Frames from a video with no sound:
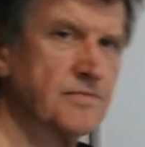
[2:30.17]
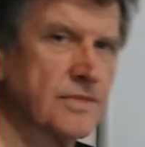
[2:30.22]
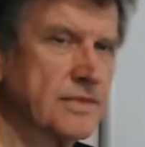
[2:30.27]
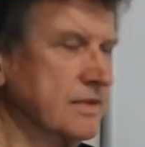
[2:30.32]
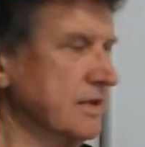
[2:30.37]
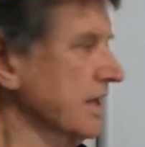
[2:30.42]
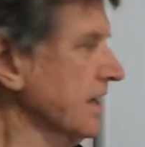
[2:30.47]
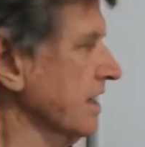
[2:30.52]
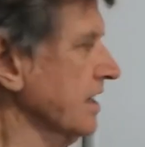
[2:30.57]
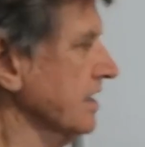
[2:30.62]

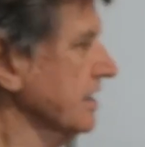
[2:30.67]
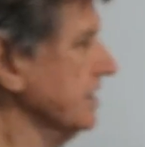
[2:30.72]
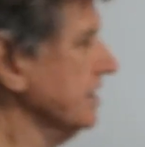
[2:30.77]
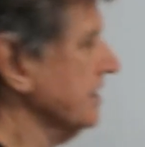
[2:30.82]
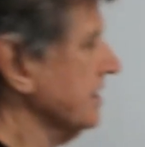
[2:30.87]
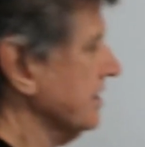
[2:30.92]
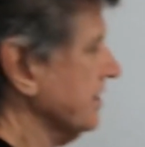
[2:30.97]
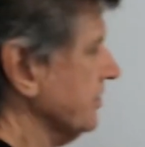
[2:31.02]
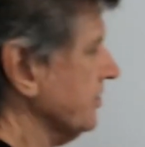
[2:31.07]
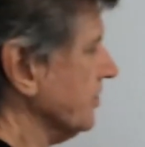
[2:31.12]
and
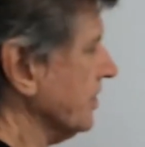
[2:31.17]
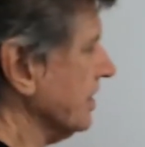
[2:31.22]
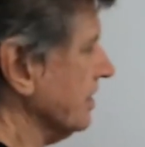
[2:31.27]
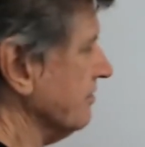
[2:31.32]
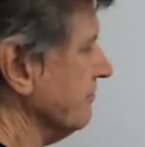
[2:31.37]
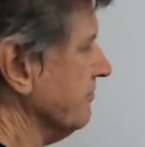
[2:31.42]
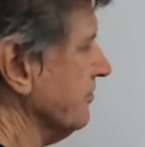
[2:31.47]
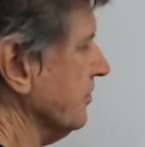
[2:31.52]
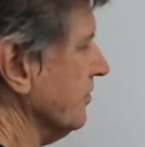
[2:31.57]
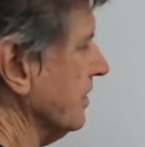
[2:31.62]
you get
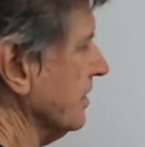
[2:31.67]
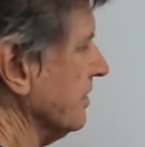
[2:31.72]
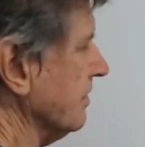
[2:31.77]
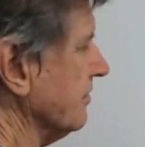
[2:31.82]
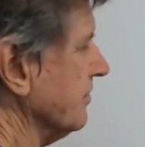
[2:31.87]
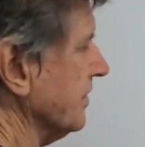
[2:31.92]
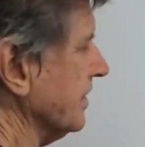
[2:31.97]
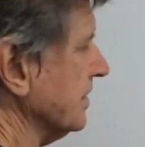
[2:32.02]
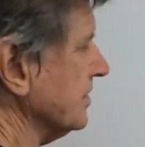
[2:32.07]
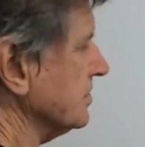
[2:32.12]
a few other
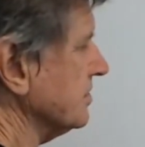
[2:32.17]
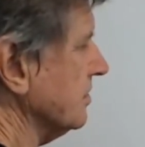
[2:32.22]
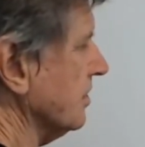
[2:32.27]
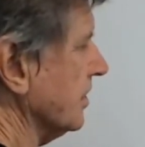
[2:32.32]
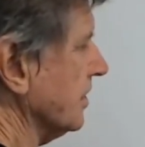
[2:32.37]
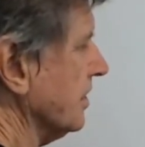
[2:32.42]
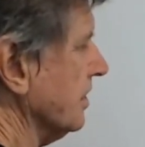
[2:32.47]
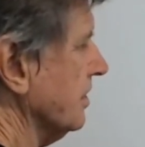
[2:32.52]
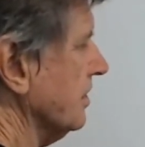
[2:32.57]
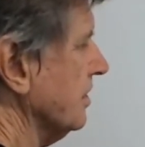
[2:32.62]
things
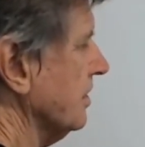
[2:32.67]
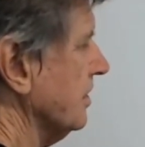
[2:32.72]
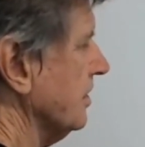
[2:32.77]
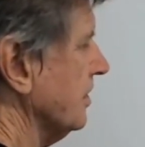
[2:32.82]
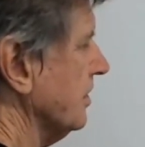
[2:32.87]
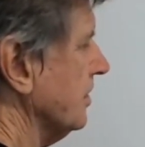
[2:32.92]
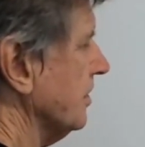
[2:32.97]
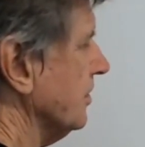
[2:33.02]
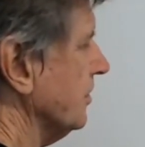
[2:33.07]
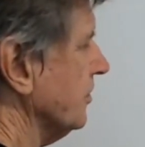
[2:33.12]
like
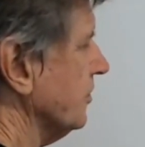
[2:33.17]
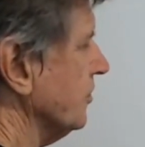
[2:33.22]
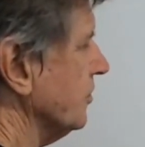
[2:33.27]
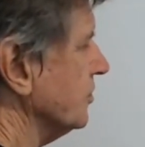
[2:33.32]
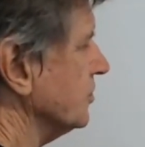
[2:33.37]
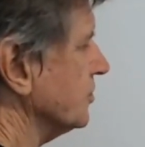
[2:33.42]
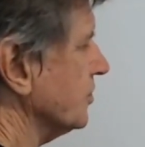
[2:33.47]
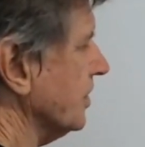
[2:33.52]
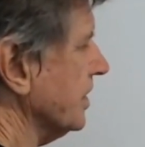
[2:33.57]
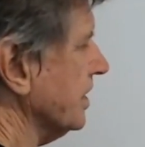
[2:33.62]

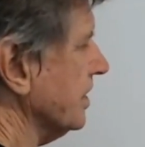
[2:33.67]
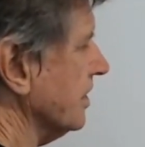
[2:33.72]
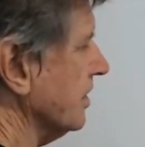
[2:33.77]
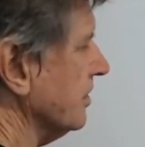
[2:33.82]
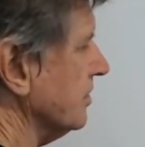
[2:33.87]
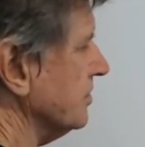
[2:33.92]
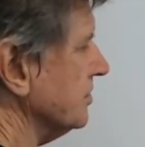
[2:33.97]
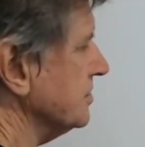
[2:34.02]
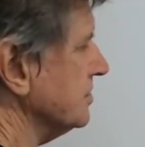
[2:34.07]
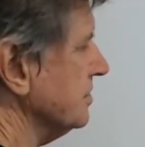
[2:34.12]

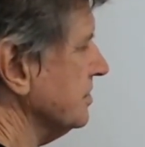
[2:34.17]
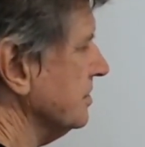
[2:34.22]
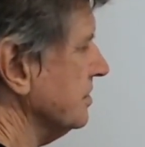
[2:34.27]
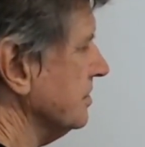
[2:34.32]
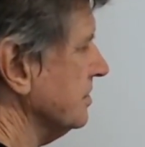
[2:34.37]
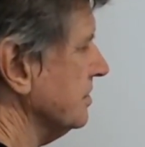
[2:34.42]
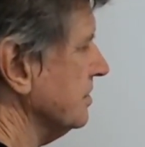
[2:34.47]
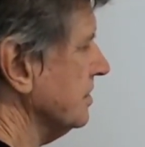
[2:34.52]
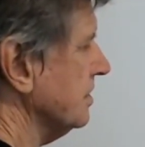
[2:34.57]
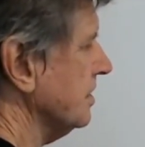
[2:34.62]
neutrinos
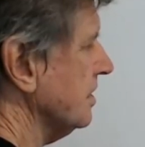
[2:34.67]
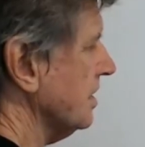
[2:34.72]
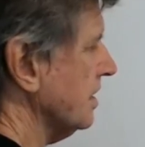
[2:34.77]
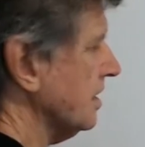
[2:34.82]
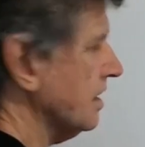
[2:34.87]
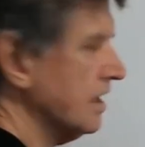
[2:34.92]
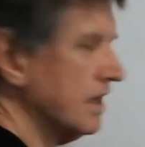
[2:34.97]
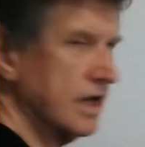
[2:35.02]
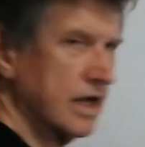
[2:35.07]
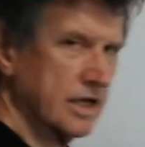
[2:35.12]

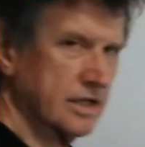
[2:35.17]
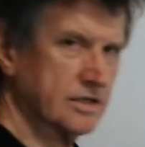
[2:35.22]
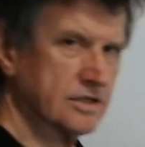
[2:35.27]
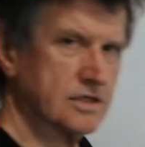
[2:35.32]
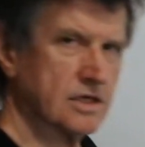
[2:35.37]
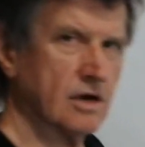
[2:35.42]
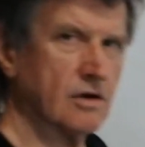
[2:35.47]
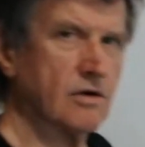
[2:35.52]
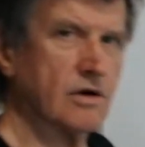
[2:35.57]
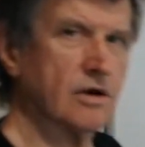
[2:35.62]
and
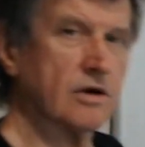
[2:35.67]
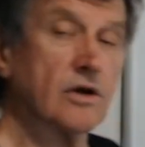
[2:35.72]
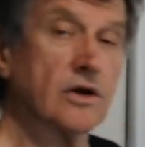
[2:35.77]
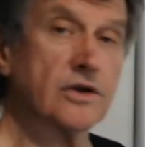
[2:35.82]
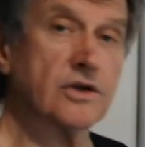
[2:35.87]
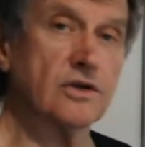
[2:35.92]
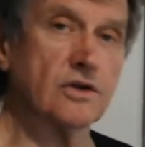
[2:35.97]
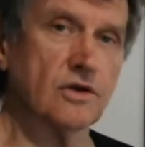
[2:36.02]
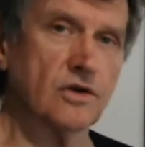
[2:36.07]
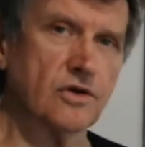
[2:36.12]
so on,
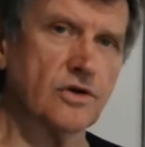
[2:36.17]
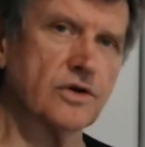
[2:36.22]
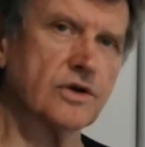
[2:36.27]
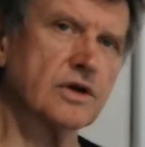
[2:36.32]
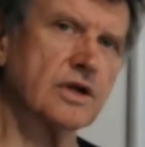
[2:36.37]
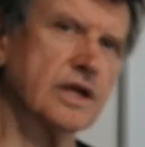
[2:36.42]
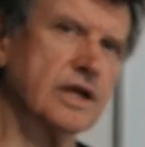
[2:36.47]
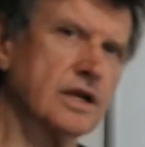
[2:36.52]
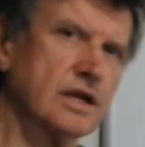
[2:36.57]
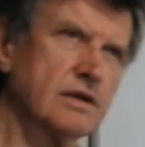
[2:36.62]
like you
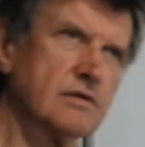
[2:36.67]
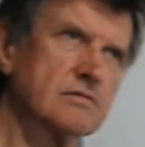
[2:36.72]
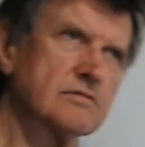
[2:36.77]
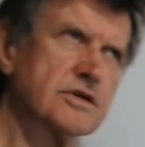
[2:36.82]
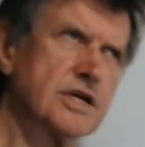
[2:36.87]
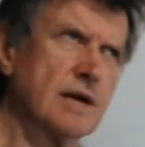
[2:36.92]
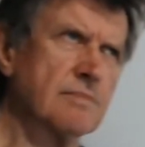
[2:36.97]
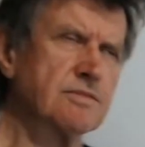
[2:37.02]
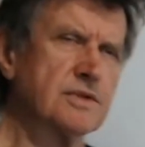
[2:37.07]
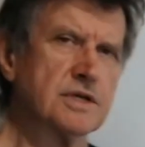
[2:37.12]
learnt in
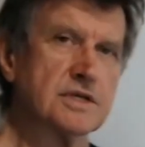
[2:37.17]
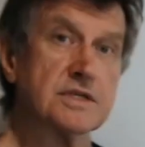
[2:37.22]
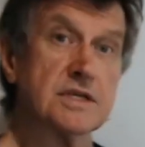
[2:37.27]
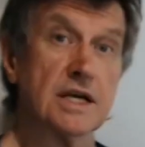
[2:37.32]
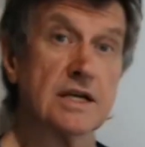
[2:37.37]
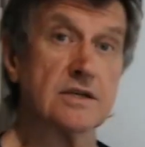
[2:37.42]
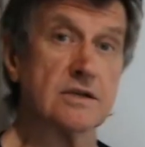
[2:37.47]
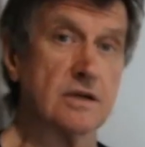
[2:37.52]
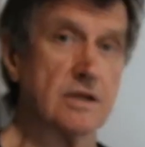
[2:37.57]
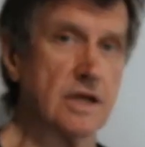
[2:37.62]
chapter
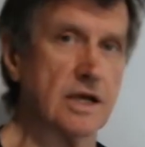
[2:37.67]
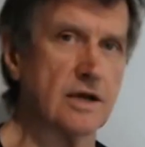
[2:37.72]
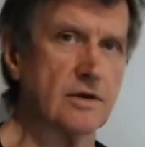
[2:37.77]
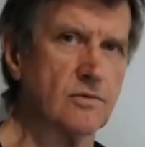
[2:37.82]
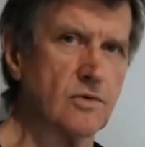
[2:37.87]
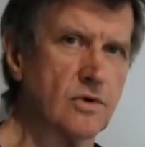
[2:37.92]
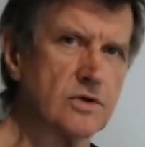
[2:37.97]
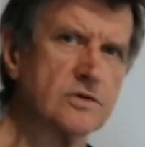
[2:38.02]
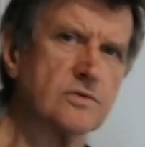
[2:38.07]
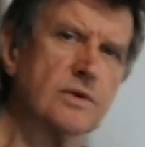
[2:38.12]
6, I think it
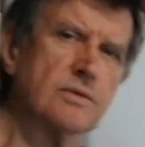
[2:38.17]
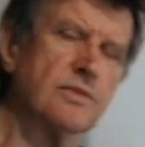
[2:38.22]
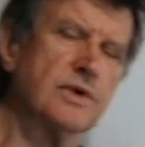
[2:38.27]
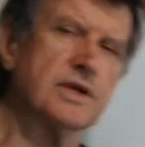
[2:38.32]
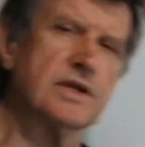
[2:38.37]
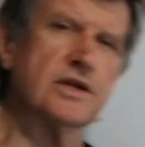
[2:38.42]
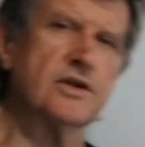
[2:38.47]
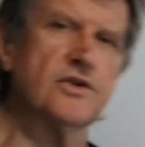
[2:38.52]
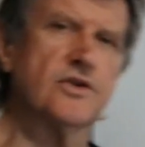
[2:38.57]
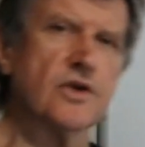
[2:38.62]
was, when we
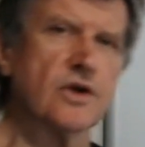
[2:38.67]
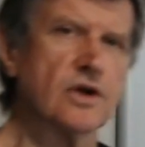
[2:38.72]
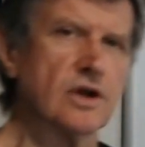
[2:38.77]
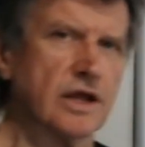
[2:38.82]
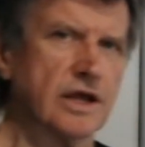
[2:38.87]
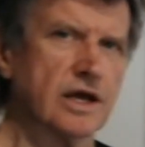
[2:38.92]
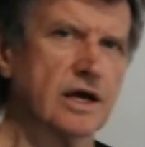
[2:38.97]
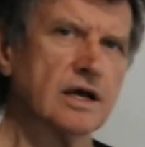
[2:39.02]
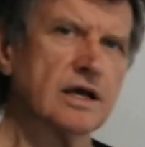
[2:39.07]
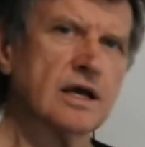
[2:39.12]
did
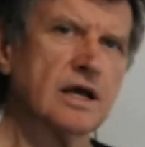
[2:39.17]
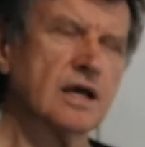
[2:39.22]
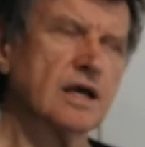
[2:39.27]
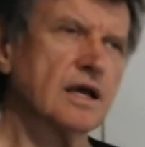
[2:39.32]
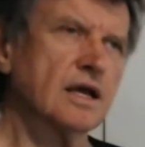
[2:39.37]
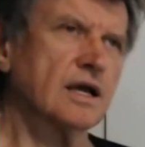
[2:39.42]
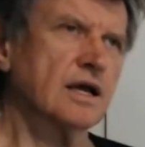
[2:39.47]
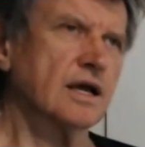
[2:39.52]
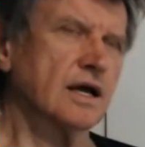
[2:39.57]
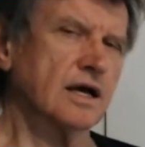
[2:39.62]
nuclear
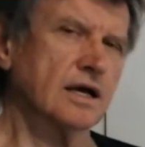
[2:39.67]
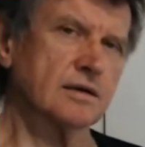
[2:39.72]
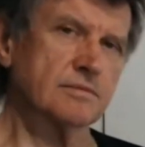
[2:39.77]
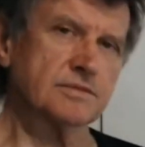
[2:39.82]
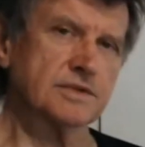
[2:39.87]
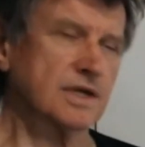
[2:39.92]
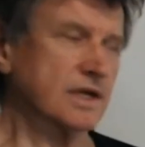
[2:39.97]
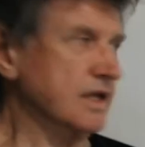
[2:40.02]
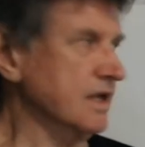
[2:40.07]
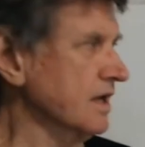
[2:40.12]

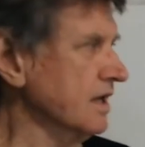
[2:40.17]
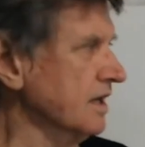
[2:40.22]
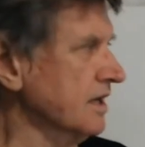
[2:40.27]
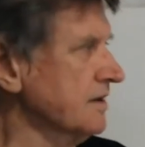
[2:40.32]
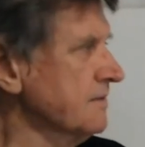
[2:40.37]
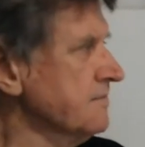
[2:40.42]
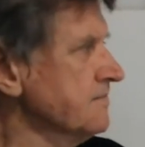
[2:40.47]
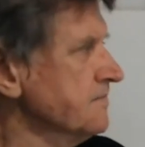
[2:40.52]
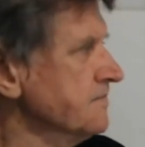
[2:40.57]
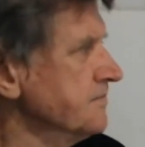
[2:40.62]
decay.